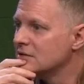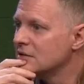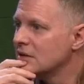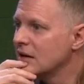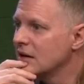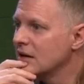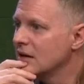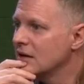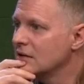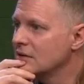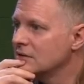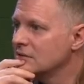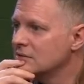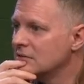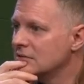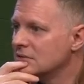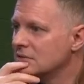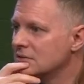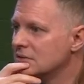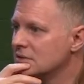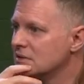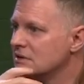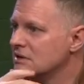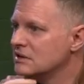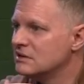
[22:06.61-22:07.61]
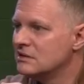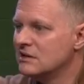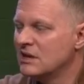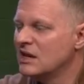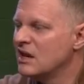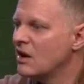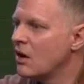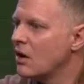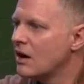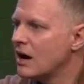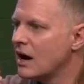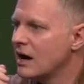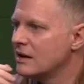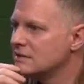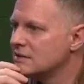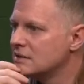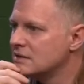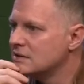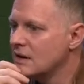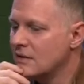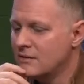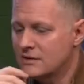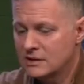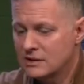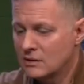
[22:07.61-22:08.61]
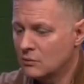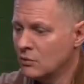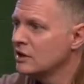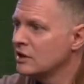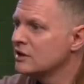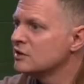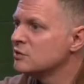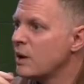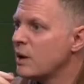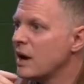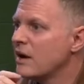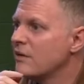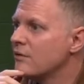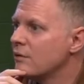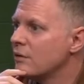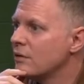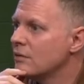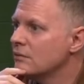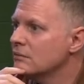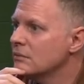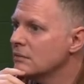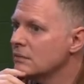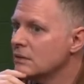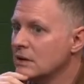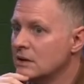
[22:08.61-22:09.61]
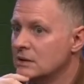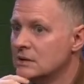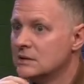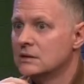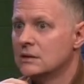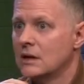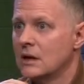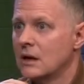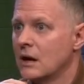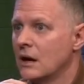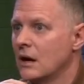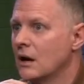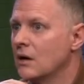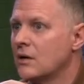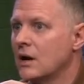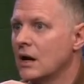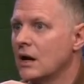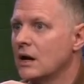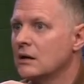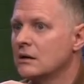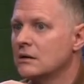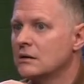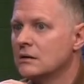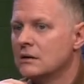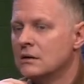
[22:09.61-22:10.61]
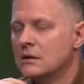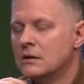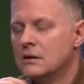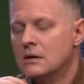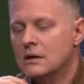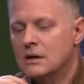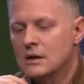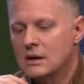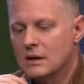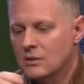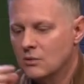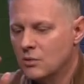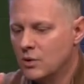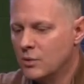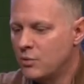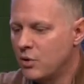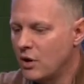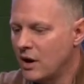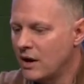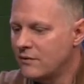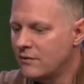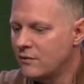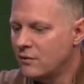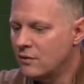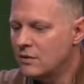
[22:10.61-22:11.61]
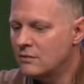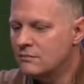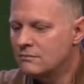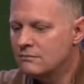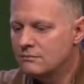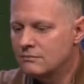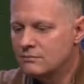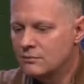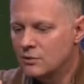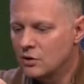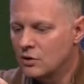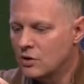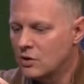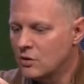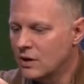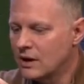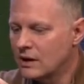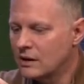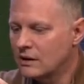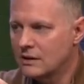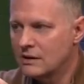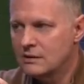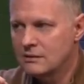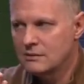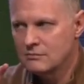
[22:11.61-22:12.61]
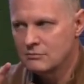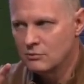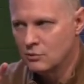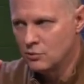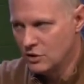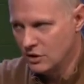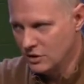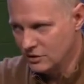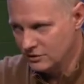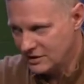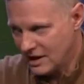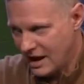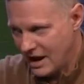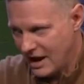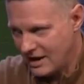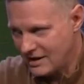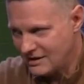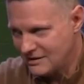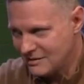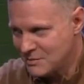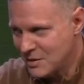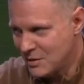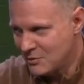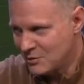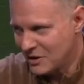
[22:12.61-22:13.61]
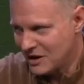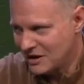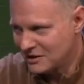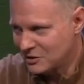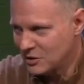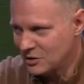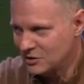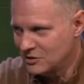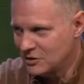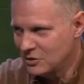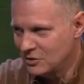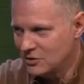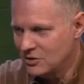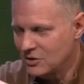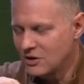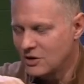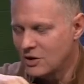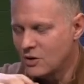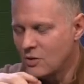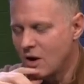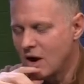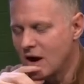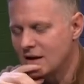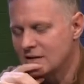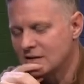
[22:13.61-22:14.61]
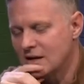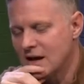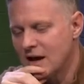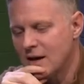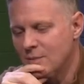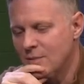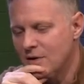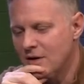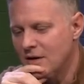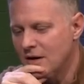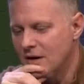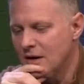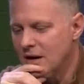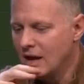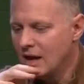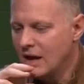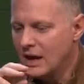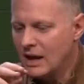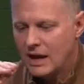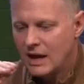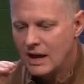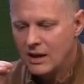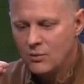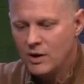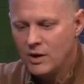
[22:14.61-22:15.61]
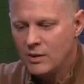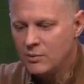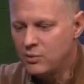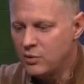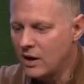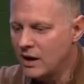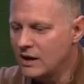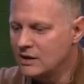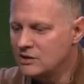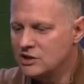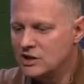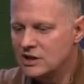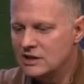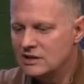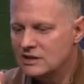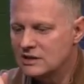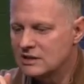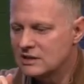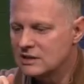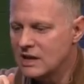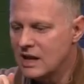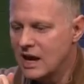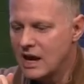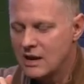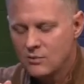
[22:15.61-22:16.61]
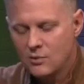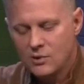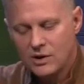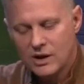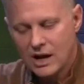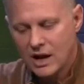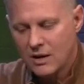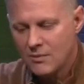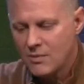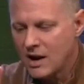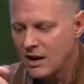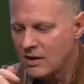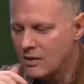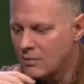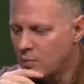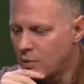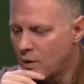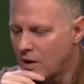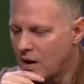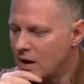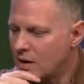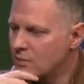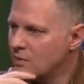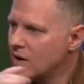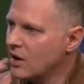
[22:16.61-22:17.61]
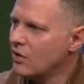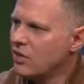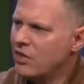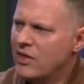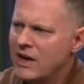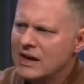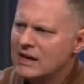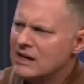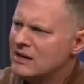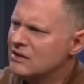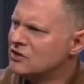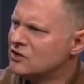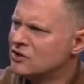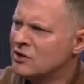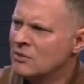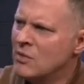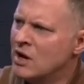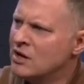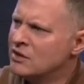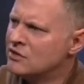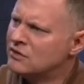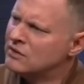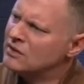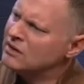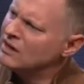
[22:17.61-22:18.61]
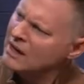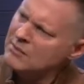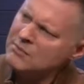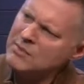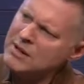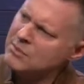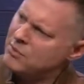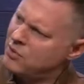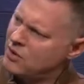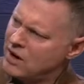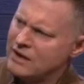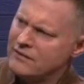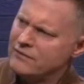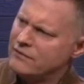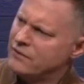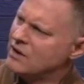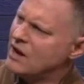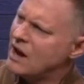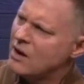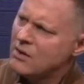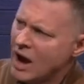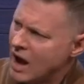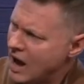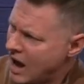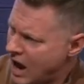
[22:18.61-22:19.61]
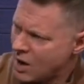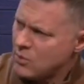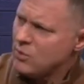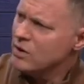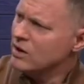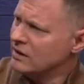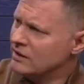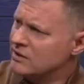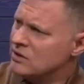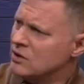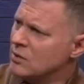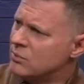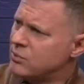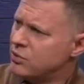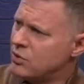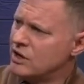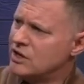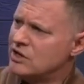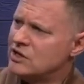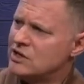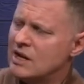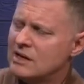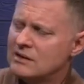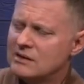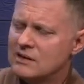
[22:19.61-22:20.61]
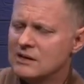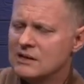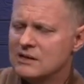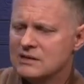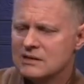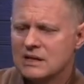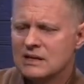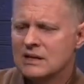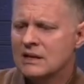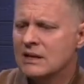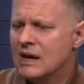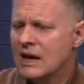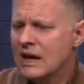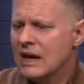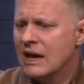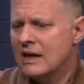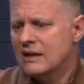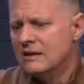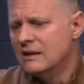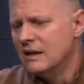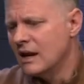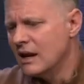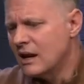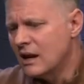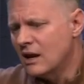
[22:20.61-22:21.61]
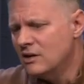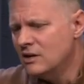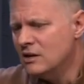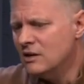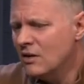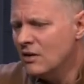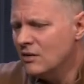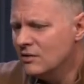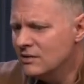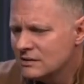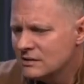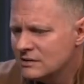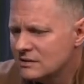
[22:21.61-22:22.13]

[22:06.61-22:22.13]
and, and all kinds of stuff. I said, well, let's pray for him. She's like, okay. We pray for him real quickly, real tight. Remember what I told you, don't do your quiet time in there. Right. And we pray in Jesus' name. We come out of the prayer and we go, thank you so much for letting me pray for you. I, yes. I really do appreciate this. And then I go, you know, in this